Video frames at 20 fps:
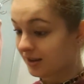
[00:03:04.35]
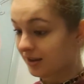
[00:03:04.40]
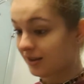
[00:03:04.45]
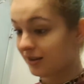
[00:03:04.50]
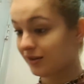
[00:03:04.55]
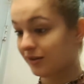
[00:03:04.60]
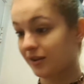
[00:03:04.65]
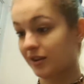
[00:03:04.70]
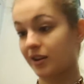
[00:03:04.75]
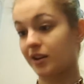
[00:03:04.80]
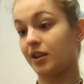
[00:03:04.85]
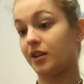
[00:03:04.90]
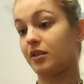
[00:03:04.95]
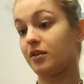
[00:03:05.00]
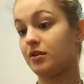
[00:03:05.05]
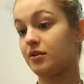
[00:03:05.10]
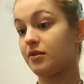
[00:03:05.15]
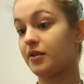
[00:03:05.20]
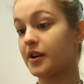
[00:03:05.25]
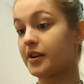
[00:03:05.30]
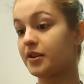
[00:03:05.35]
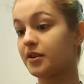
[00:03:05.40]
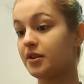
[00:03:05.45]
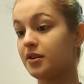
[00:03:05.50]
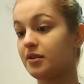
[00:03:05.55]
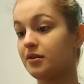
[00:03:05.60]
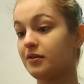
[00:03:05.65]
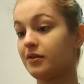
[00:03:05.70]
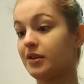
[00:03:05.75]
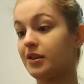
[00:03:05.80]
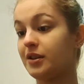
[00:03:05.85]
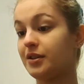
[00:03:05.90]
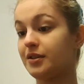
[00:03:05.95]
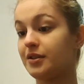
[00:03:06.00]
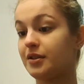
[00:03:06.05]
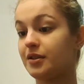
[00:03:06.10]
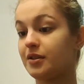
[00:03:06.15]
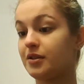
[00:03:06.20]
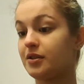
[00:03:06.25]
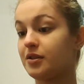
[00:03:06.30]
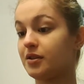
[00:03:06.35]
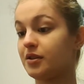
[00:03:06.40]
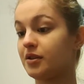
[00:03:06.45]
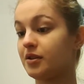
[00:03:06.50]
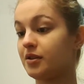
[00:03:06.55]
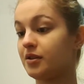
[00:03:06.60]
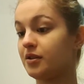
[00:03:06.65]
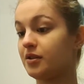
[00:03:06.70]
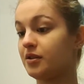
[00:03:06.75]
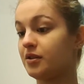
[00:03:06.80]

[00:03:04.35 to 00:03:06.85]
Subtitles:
Okay, the directions for this are to